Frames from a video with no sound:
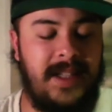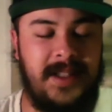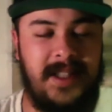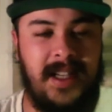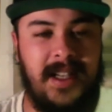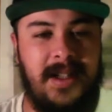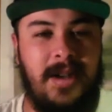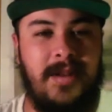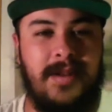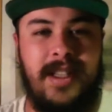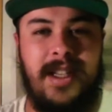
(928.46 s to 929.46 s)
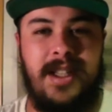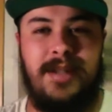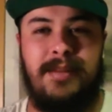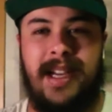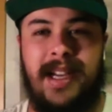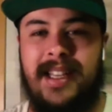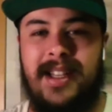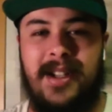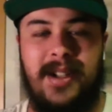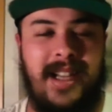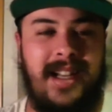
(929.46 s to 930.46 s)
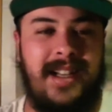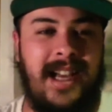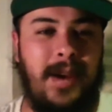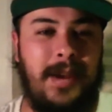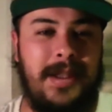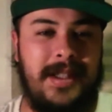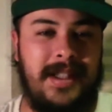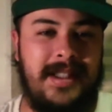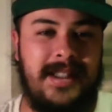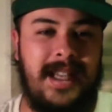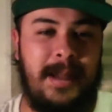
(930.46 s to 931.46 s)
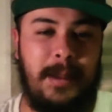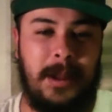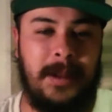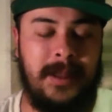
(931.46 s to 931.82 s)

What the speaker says: just got a notification. My internet now is unstable.